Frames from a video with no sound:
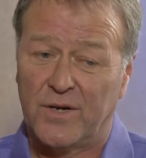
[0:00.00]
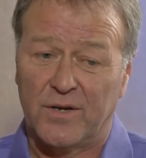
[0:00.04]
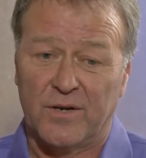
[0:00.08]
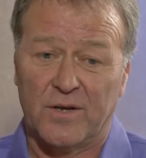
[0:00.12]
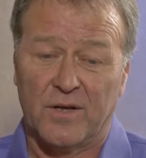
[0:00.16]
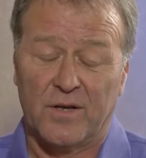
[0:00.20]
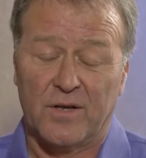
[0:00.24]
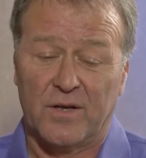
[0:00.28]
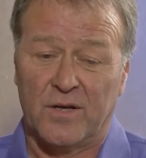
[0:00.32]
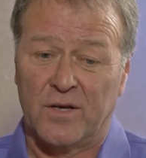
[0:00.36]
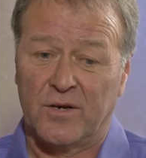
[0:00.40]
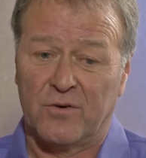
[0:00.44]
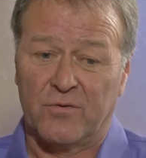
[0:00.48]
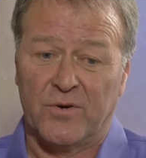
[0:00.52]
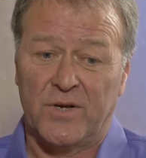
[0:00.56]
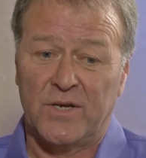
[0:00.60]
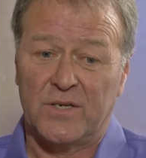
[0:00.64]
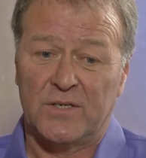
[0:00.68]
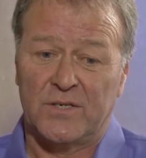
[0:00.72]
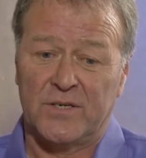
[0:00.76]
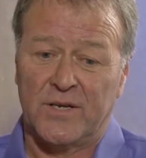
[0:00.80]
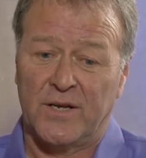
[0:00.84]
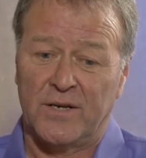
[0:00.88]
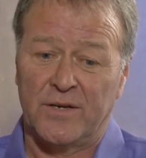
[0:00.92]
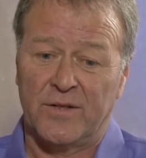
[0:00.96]
a
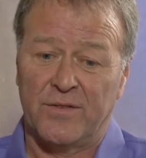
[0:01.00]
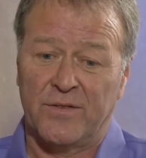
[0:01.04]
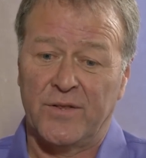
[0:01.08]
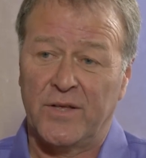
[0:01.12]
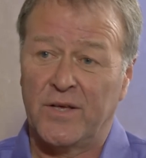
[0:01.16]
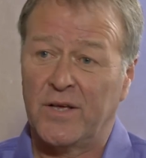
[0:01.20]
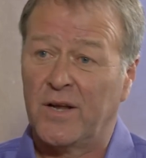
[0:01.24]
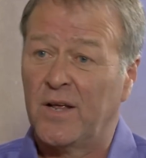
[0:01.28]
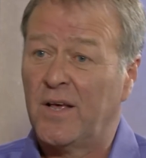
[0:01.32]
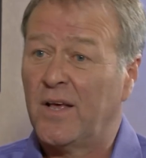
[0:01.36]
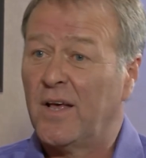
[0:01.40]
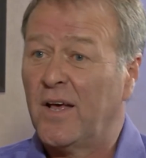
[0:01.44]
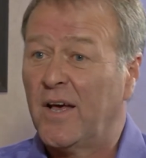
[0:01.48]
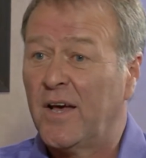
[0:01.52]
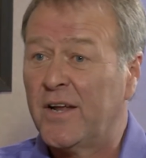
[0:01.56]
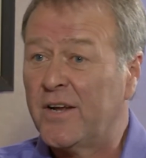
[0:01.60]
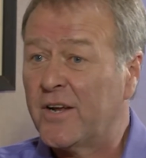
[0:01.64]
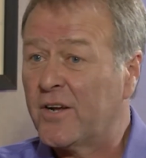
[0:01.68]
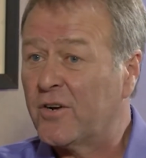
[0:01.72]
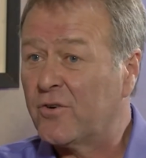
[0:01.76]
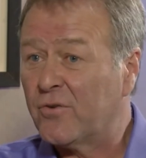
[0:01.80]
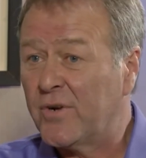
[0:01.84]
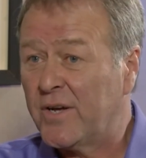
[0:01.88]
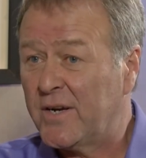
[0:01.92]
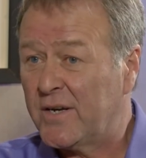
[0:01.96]
great talent there, at
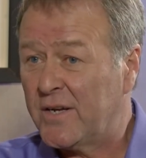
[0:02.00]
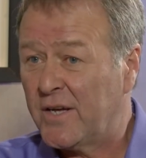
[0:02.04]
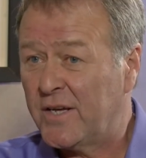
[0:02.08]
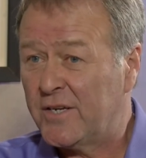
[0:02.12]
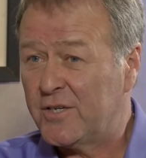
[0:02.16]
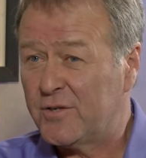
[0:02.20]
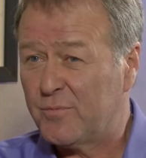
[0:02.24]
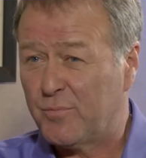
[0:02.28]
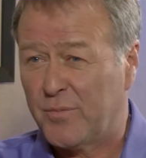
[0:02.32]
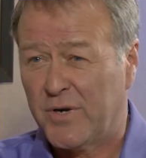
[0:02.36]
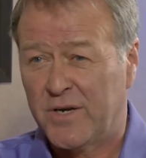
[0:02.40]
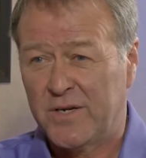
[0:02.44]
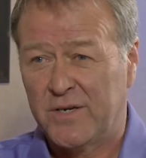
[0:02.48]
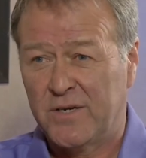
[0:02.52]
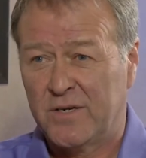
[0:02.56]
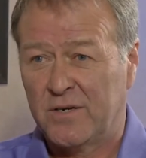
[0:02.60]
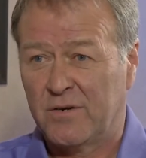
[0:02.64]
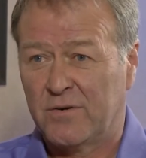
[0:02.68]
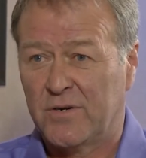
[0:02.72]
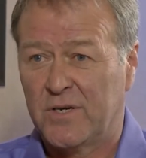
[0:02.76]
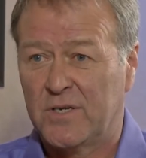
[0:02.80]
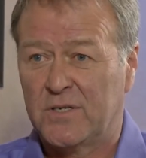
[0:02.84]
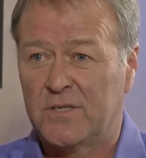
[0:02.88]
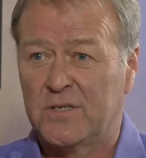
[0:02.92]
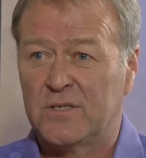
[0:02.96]
a great age, Brandon
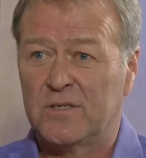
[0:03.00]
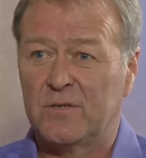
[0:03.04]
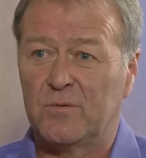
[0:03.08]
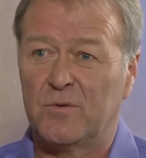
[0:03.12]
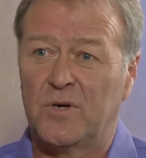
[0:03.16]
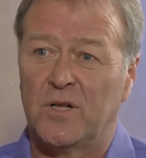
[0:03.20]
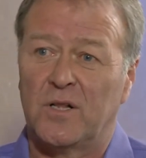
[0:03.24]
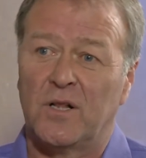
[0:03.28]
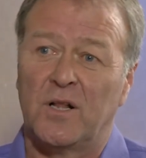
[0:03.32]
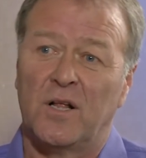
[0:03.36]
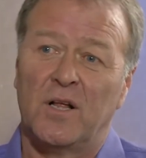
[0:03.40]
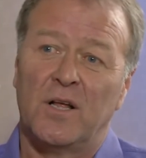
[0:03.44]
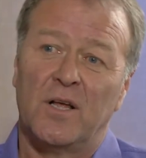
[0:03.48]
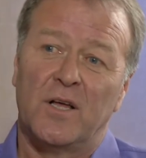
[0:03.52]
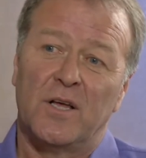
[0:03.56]
Grace as well.